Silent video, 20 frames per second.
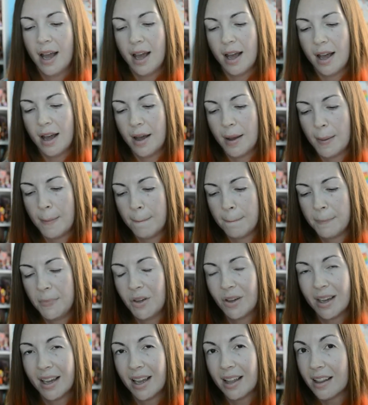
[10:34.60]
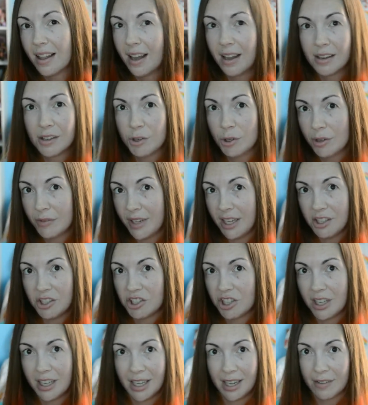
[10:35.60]
You could get like 2 of
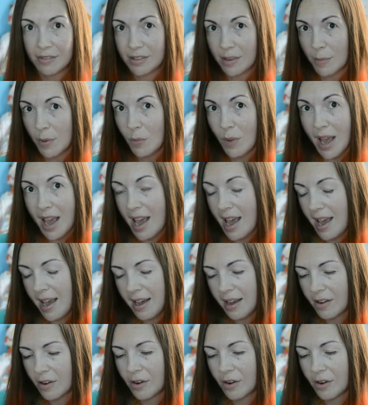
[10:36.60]
each and give some away,